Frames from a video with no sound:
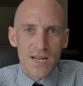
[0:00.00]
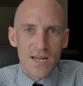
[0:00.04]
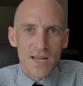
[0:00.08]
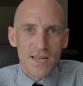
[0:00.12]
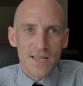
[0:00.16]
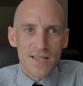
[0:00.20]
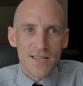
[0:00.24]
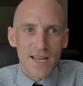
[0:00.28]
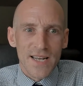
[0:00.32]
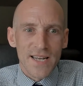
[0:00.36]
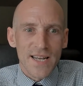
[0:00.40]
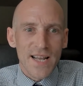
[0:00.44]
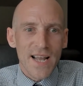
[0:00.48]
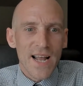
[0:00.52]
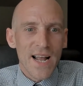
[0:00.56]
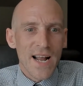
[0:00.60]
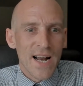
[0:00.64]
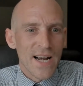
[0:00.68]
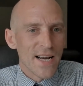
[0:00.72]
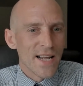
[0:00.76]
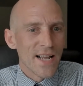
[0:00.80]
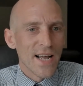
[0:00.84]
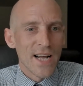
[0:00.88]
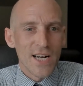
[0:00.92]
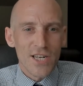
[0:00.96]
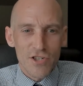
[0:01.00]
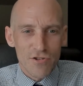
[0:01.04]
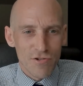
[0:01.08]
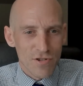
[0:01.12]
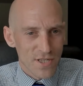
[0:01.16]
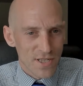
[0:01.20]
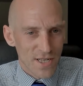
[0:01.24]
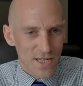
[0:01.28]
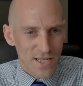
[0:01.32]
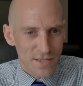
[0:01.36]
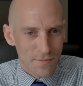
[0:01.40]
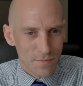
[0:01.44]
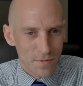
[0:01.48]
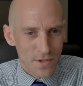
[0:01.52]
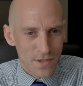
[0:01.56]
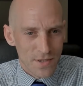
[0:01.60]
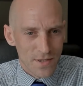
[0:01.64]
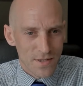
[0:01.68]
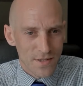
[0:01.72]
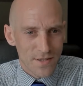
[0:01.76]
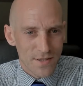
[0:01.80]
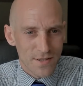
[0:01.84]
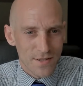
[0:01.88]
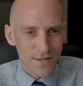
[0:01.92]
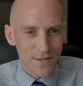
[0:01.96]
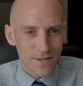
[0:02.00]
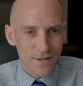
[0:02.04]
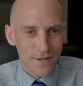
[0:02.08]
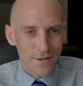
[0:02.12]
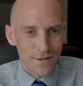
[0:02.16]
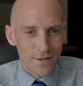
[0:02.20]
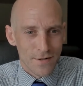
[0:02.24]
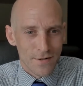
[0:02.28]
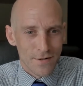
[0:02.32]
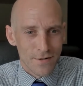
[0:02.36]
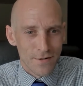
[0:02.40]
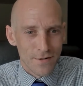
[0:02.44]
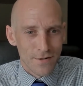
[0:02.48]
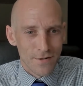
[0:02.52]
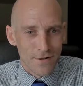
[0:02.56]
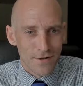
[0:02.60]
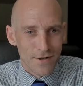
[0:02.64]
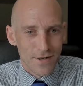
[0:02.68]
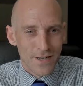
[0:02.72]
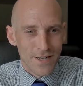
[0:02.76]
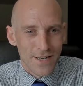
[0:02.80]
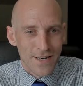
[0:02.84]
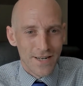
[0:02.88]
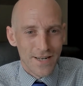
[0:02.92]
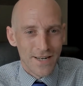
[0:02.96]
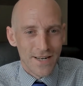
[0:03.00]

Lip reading: take any extra assessments or